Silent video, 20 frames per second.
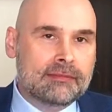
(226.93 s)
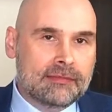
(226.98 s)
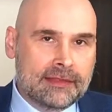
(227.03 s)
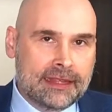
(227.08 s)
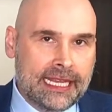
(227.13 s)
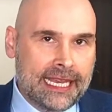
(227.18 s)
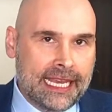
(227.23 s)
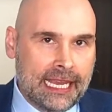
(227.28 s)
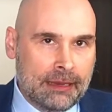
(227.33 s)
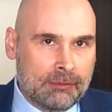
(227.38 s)

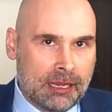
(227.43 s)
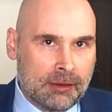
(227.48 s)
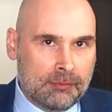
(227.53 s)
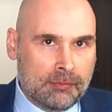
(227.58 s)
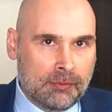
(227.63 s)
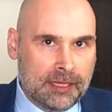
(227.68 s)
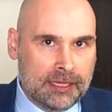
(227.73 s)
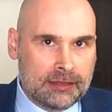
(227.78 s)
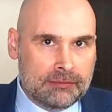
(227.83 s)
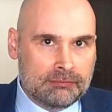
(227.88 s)
they came up
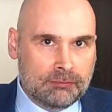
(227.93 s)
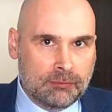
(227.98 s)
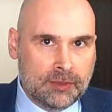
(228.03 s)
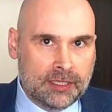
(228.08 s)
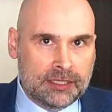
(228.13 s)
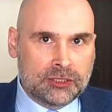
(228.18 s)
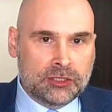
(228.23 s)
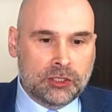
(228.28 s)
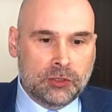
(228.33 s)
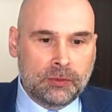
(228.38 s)
with
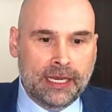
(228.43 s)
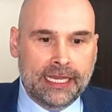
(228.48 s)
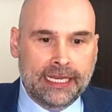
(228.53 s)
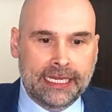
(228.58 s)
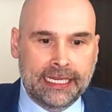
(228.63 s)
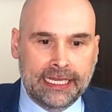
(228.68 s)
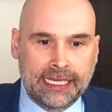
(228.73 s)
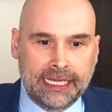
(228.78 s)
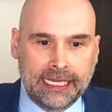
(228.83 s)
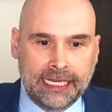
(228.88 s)

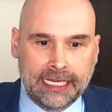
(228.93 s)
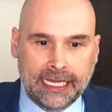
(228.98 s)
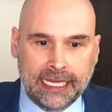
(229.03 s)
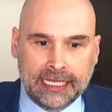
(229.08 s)
280E.